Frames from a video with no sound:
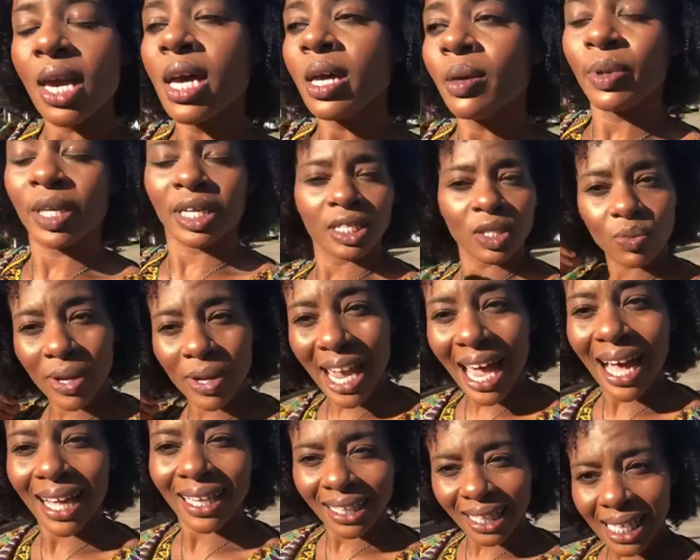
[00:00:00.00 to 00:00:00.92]
Because
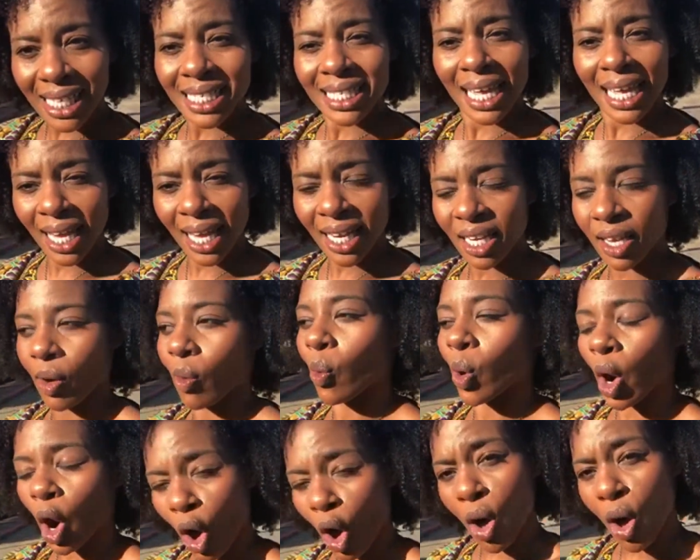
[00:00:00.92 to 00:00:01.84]
reality is hitting.
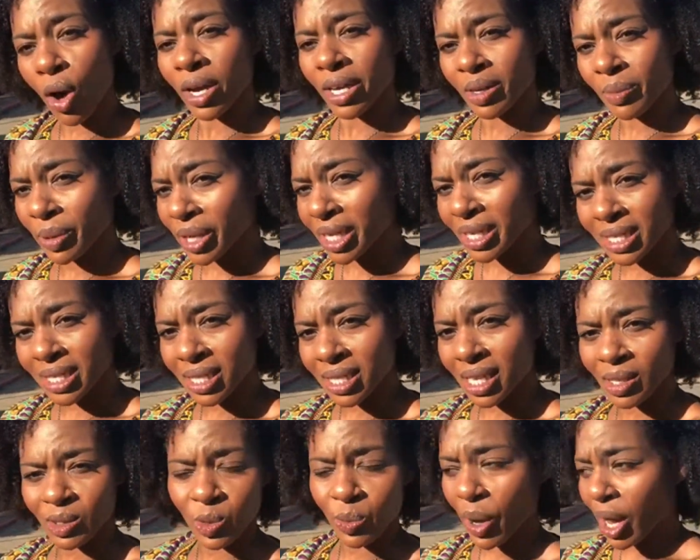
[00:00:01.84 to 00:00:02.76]
We're all gonna be in the
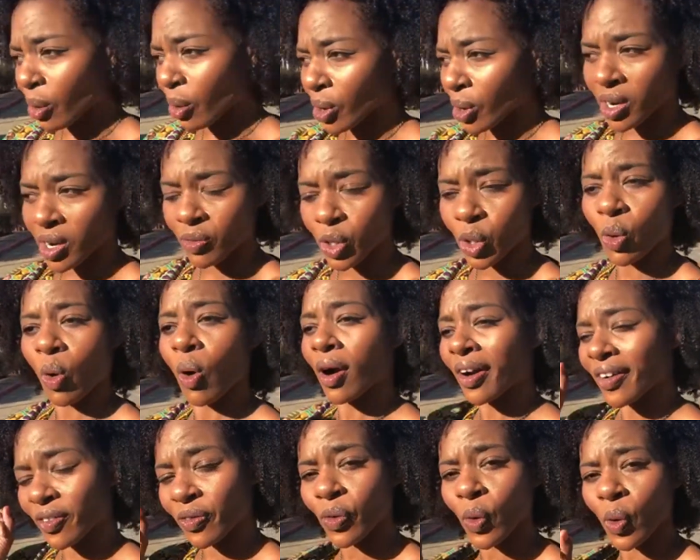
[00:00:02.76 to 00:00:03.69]
same spot wherever you
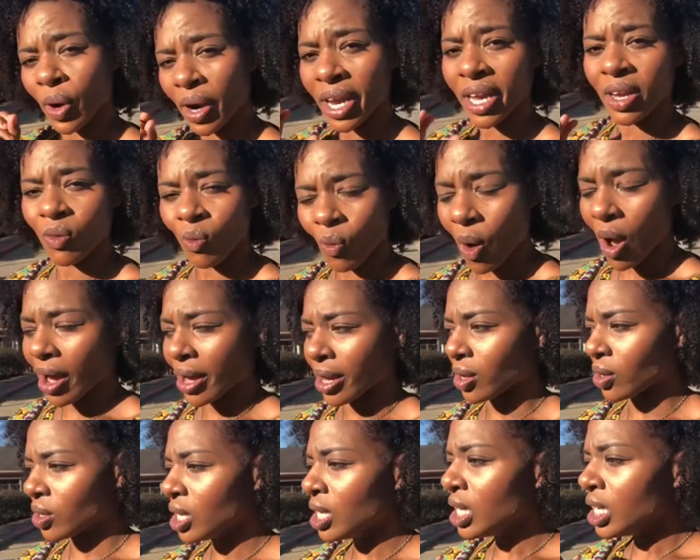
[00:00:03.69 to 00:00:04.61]
are for a while.